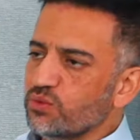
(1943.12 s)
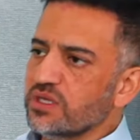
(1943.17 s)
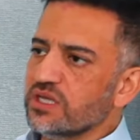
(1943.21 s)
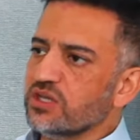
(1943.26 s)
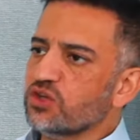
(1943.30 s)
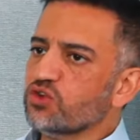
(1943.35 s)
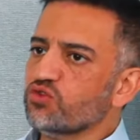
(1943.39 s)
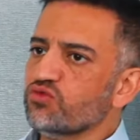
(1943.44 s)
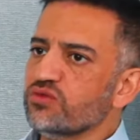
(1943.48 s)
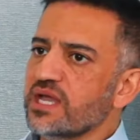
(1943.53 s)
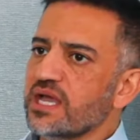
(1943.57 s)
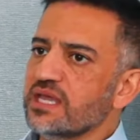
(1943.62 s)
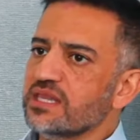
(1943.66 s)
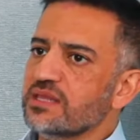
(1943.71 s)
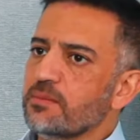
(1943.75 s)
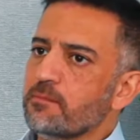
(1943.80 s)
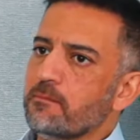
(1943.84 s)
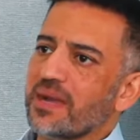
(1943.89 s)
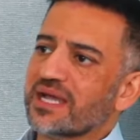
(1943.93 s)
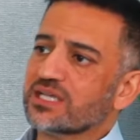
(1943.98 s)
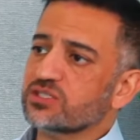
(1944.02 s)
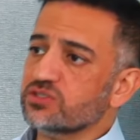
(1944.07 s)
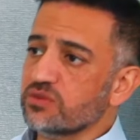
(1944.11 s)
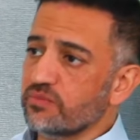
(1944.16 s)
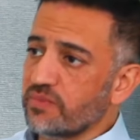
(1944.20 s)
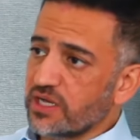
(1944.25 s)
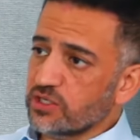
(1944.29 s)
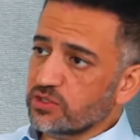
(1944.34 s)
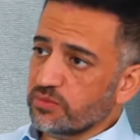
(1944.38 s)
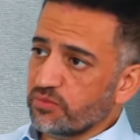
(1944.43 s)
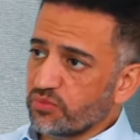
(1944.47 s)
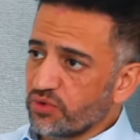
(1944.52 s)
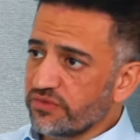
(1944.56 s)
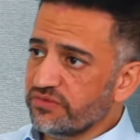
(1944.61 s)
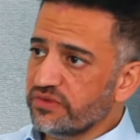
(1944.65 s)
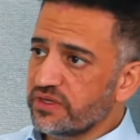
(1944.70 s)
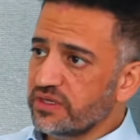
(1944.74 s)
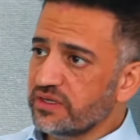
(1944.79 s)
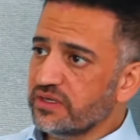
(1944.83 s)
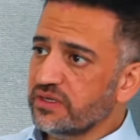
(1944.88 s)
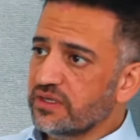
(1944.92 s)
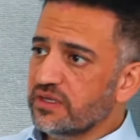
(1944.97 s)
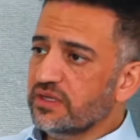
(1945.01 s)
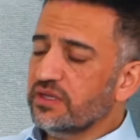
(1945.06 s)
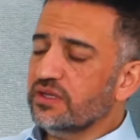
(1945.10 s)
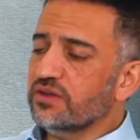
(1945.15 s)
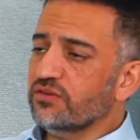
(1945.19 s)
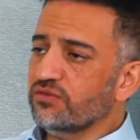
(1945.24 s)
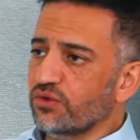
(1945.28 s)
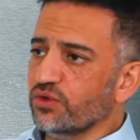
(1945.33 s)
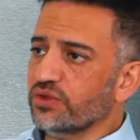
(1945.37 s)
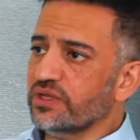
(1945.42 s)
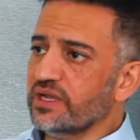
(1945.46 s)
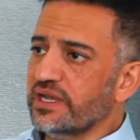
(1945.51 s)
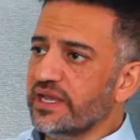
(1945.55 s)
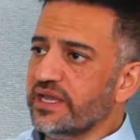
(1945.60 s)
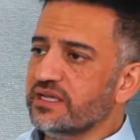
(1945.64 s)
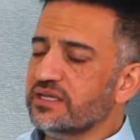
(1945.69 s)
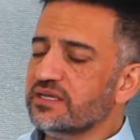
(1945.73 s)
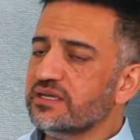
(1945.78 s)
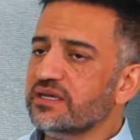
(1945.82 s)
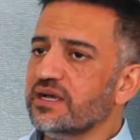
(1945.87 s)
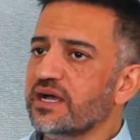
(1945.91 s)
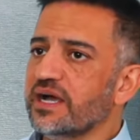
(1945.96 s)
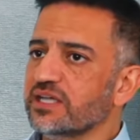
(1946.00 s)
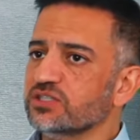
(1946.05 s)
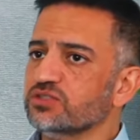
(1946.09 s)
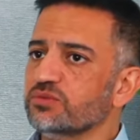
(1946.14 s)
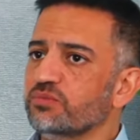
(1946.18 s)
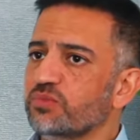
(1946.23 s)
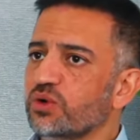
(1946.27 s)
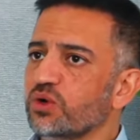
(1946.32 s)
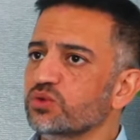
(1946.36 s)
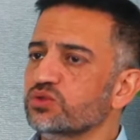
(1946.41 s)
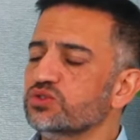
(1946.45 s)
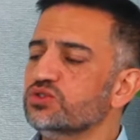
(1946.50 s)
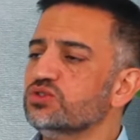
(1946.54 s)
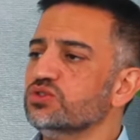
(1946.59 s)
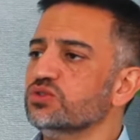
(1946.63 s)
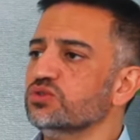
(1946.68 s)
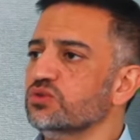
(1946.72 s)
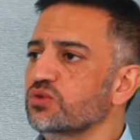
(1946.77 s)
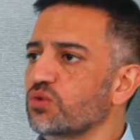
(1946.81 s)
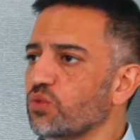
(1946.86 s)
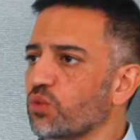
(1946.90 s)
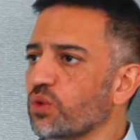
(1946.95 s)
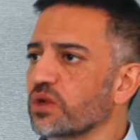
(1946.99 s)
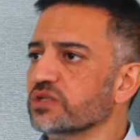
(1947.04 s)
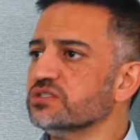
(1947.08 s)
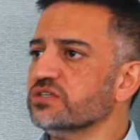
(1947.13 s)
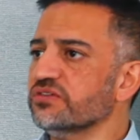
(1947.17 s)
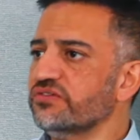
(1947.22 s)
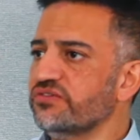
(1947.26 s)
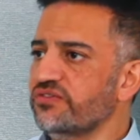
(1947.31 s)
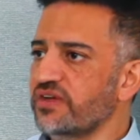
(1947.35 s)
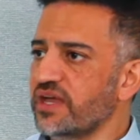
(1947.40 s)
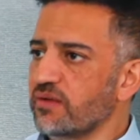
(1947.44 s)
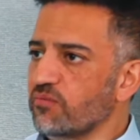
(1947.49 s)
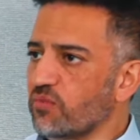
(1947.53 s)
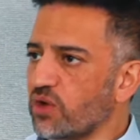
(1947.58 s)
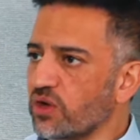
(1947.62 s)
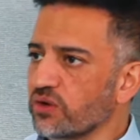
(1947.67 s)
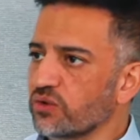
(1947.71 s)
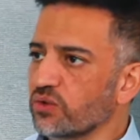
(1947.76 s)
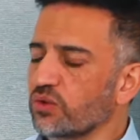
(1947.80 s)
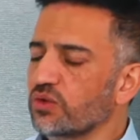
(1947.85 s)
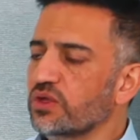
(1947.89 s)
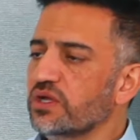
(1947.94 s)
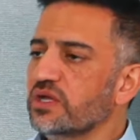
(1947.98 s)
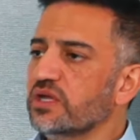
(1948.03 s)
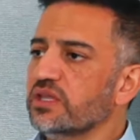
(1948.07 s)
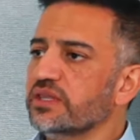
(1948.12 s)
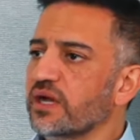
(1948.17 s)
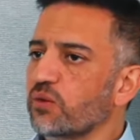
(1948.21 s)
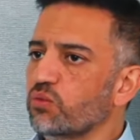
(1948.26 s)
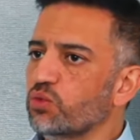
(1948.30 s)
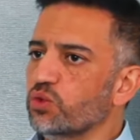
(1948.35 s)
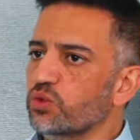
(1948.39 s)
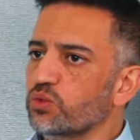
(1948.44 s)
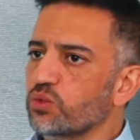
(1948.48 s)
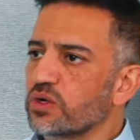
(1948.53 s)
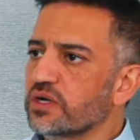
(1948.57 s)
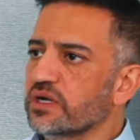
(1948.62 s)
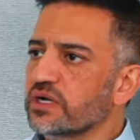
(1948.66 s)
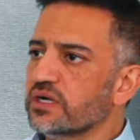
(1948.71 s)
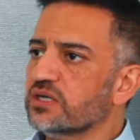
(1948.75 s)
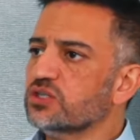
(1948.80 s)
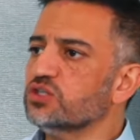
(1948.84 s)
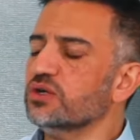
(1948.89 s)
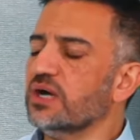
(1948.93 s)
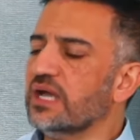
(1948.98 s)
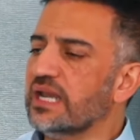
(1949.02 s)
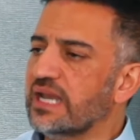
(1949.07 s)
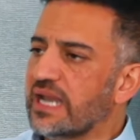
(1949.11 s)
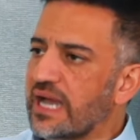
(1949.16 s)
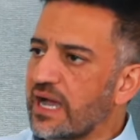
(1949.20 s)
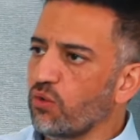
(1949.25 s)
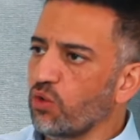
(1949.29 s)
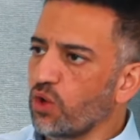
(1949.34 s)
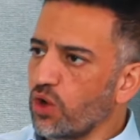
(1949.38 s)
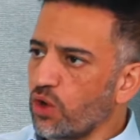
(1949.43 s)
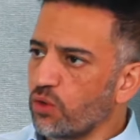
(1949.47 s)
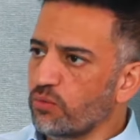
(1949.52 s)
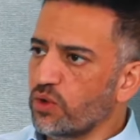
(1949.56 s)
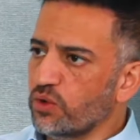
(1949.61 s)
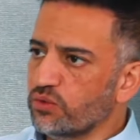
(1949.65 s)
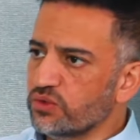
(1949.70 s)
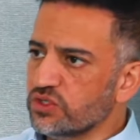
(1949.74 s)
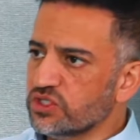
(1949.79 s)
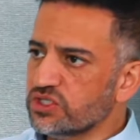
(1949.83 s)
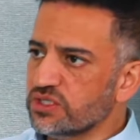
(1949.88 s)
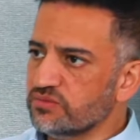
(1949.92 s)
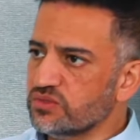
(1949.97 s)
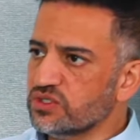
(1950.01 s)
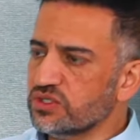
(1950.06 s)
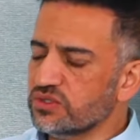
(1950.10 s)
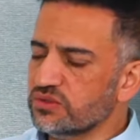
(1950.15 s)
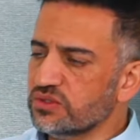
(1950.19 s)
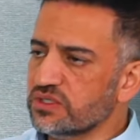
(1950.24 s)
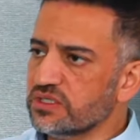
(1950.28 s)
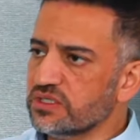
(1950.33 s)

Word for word: we create the maximum amount of profit exactly. for the lender as opposed to what's a fair model that would work to allow home ownership to